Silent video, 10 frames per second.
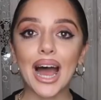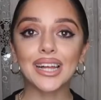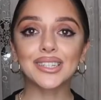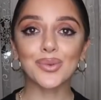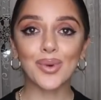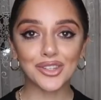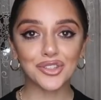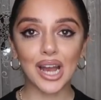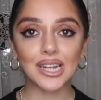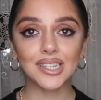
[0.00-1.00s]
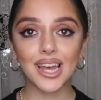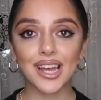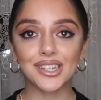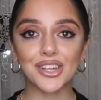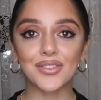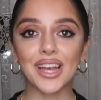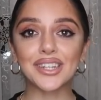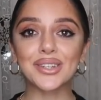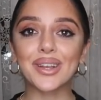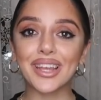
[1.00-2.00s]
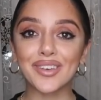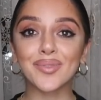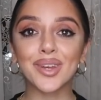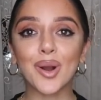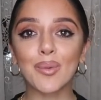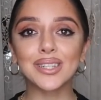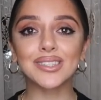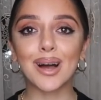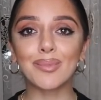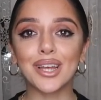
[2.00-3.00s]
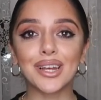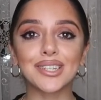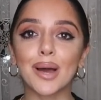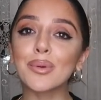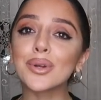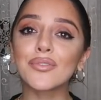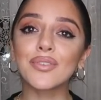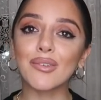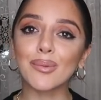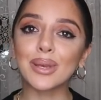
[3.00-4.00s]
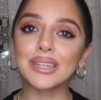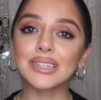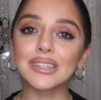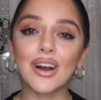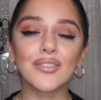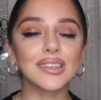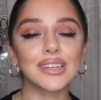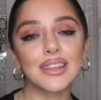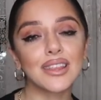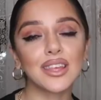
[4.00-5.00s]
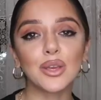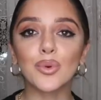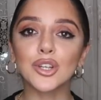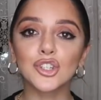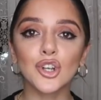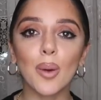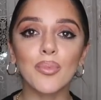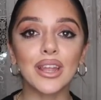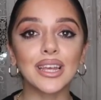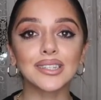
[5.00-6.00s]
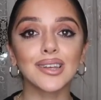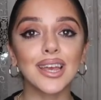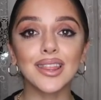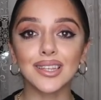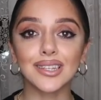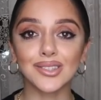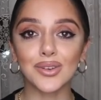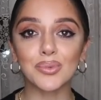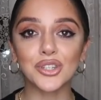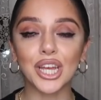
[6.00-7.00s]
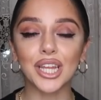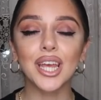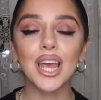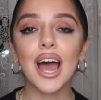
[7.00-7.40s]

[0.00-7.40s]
And whilst you're at it, don't forget to leave me a comment down below. Tell me what your favourite pieces are. If there's anything that you want to shop, the links are in the description.